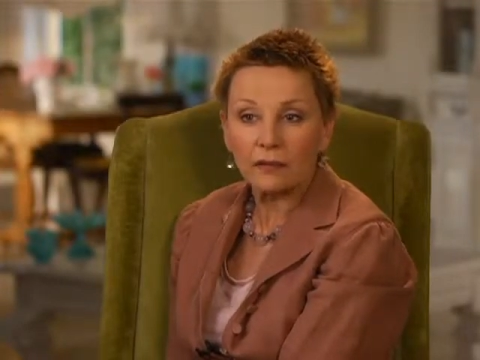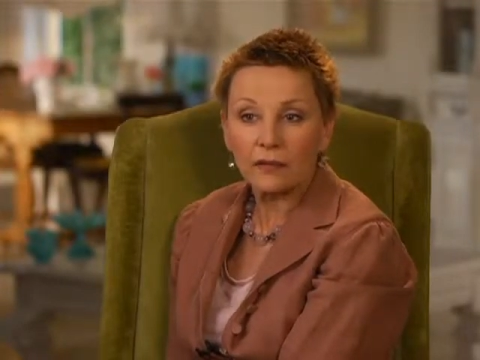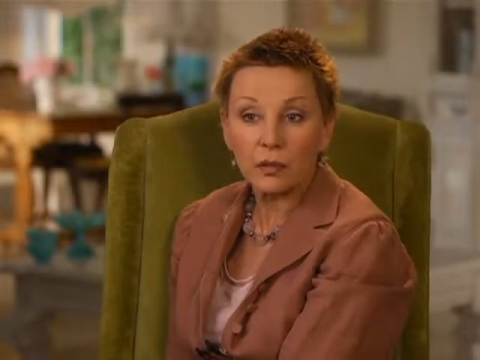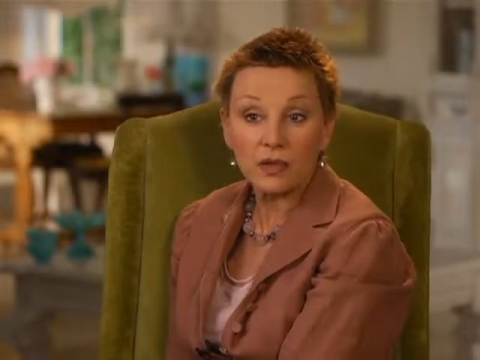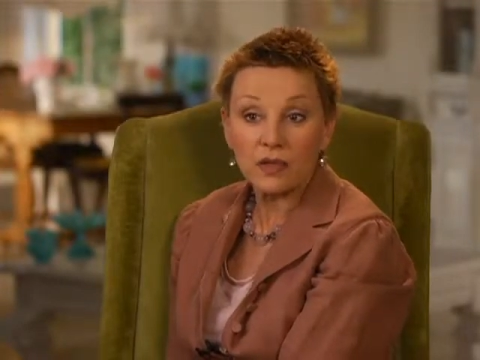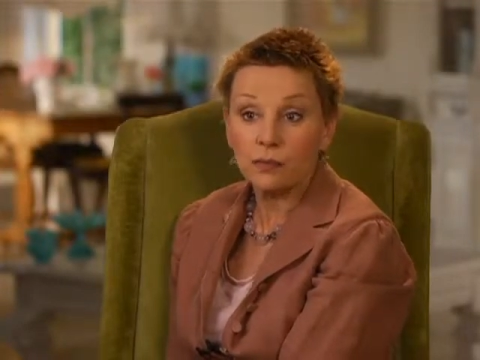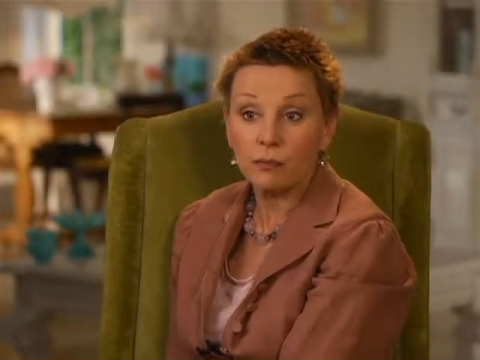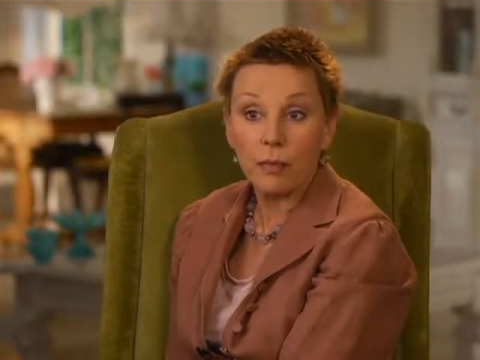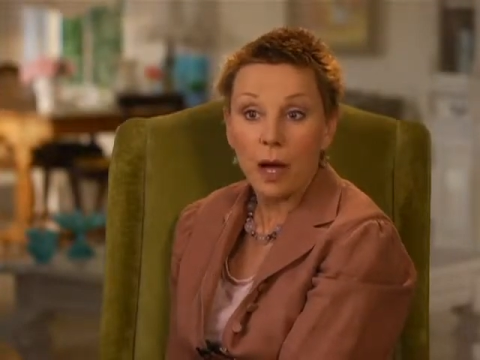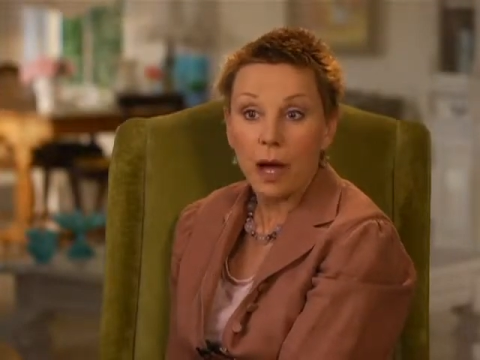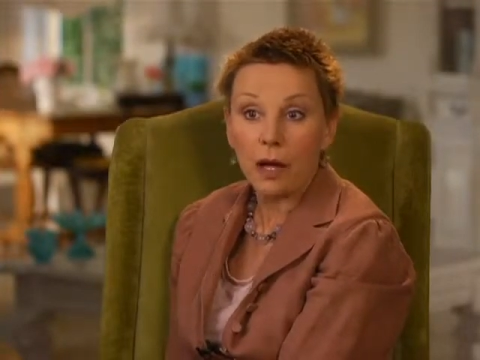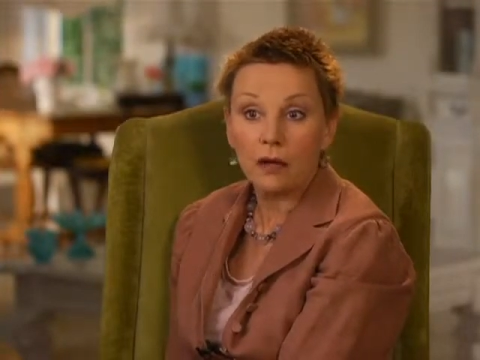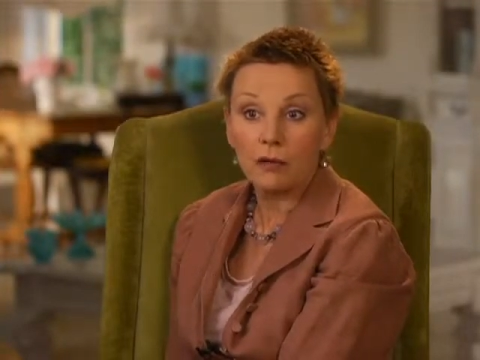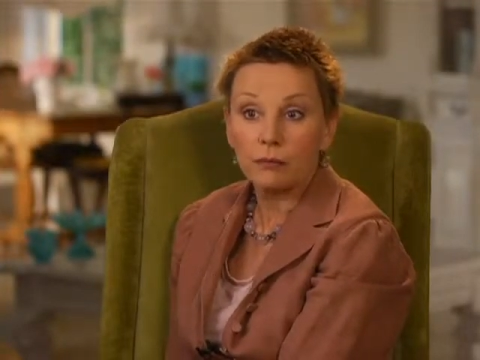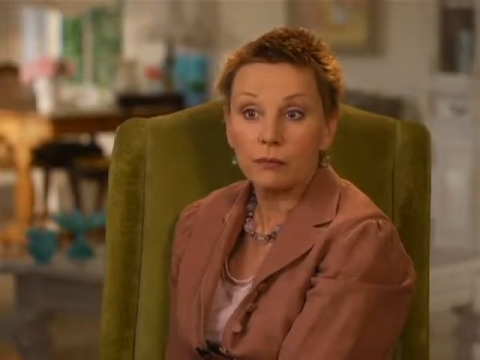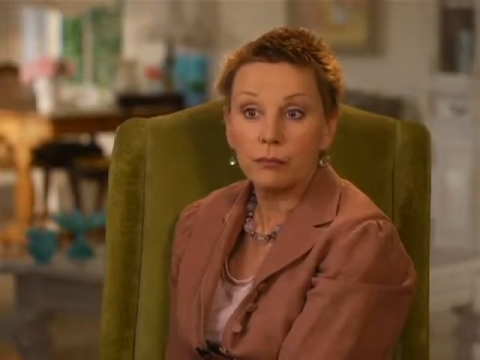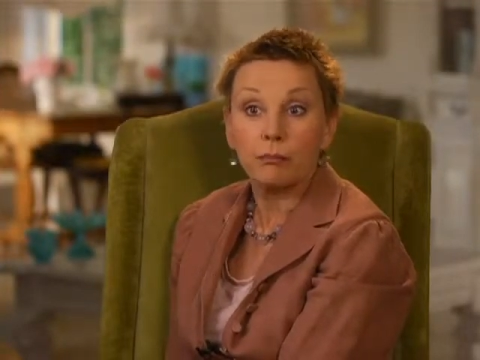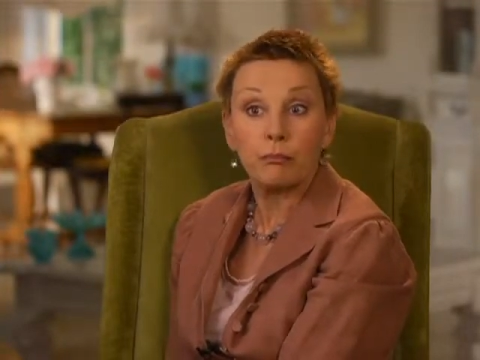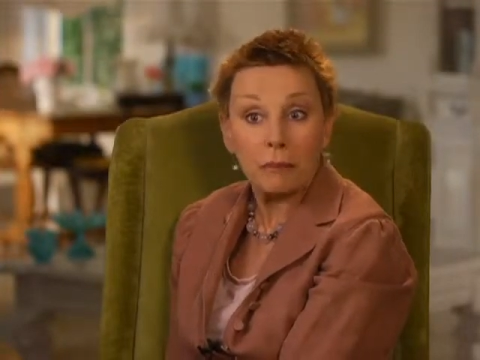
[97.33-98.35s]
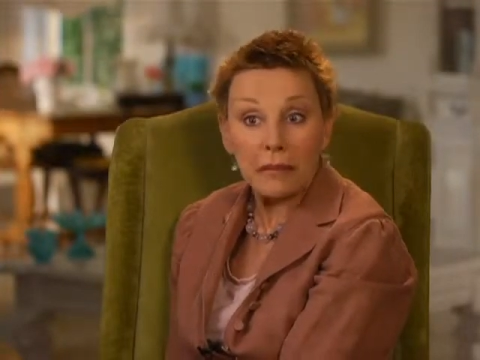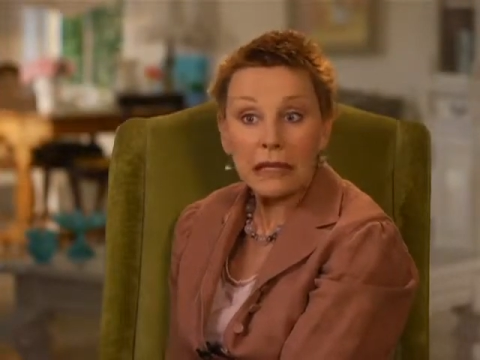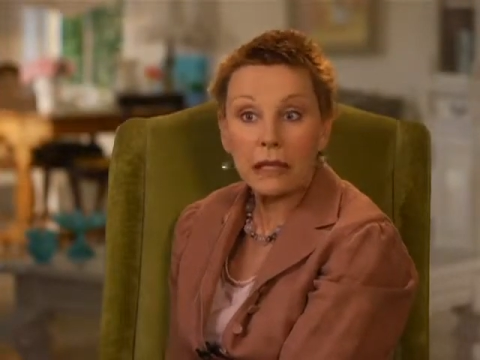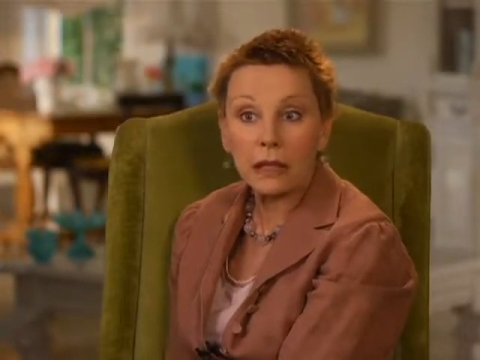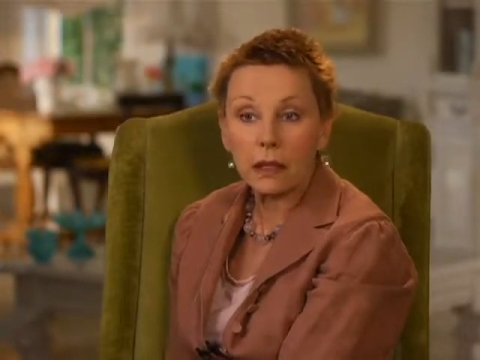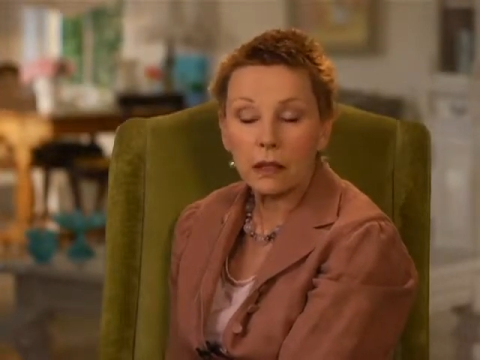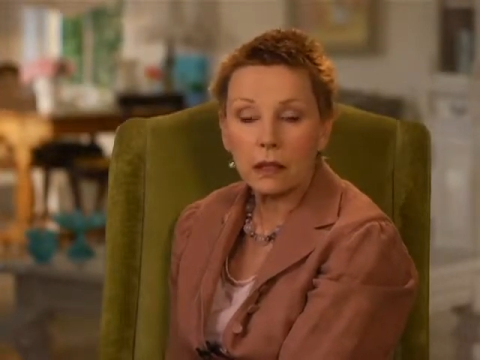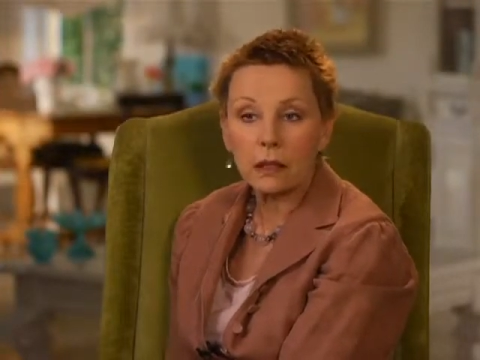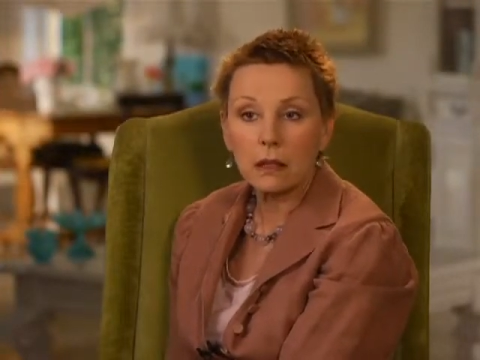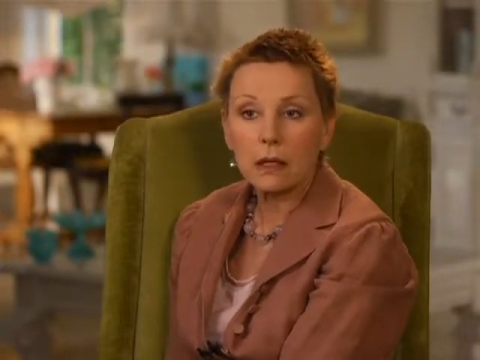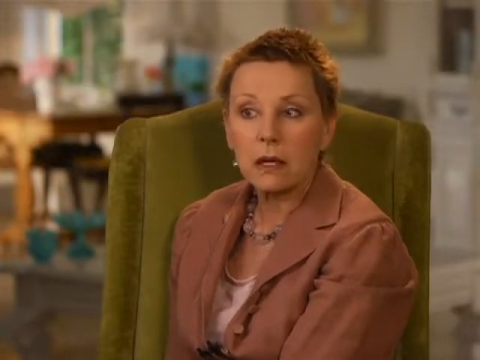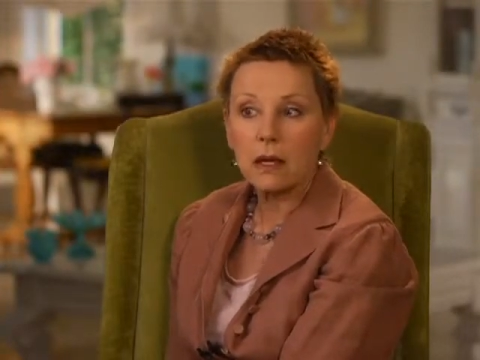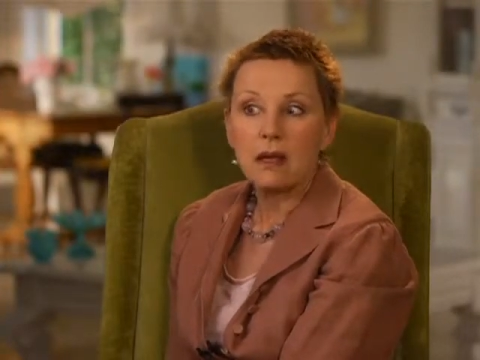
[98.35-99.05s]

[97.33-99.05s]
It was just part of me.